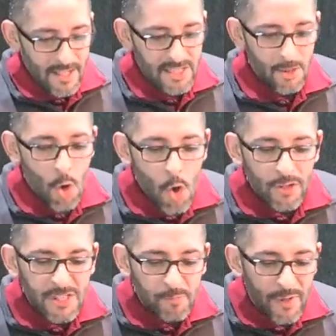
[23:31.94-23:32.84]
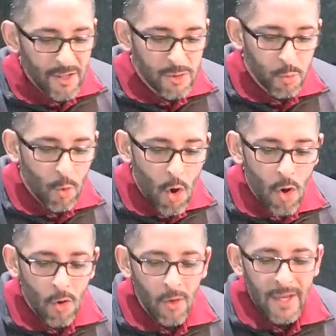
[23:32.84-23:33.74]
See, the Holy Spirit's
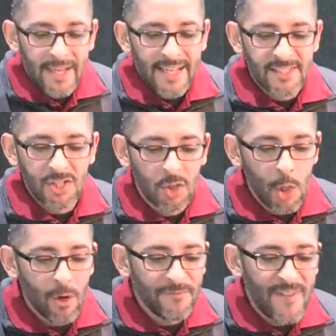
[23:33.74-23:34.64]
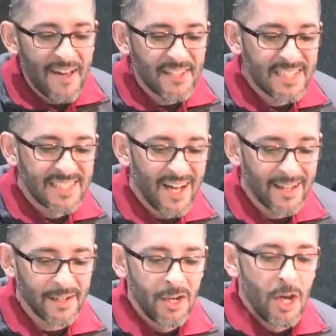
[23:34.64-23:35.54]
role is to glorify the
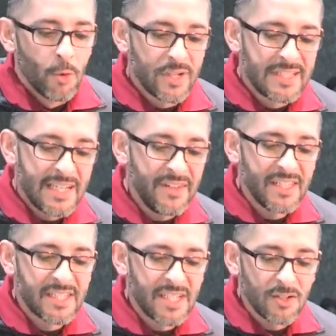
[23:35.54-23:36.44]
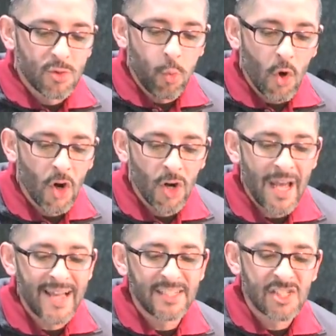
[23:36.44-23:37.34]
Son, receiving the Son's
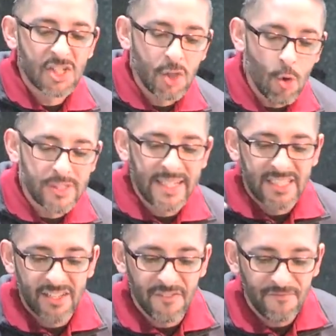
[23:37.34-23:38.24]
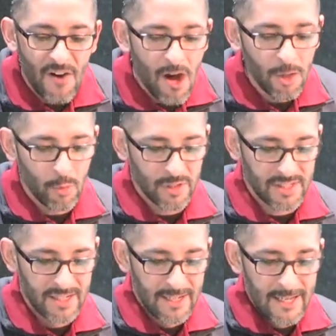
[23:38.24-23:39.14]
word and disclosing it to their followers.
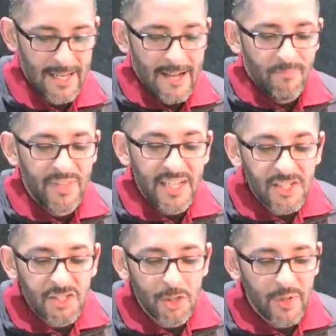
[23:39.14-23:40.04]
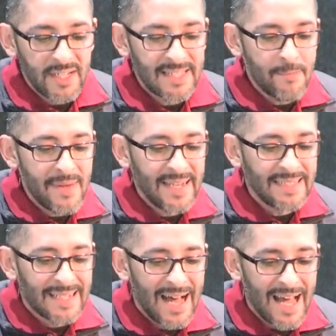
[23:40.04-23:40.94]
The issue is that
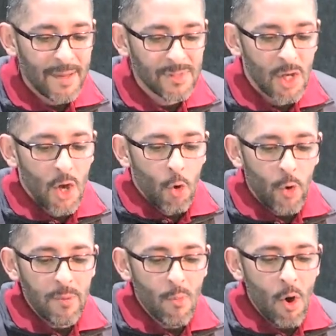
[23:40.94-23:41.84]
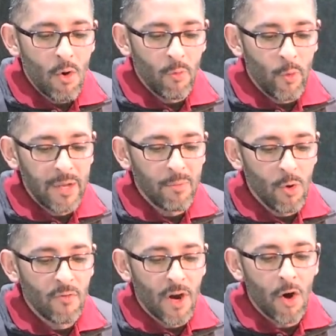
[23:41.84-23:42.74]
many times we move, we
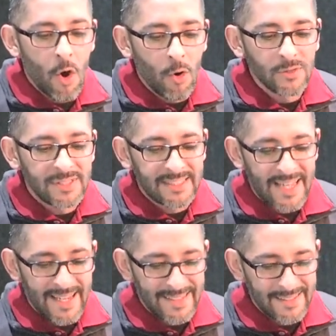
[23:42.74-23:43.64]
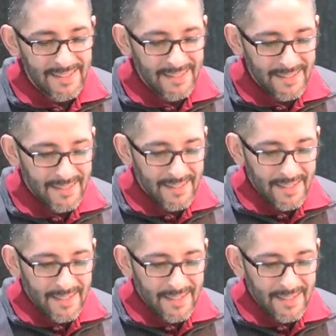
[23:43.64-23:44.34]
move our own saying.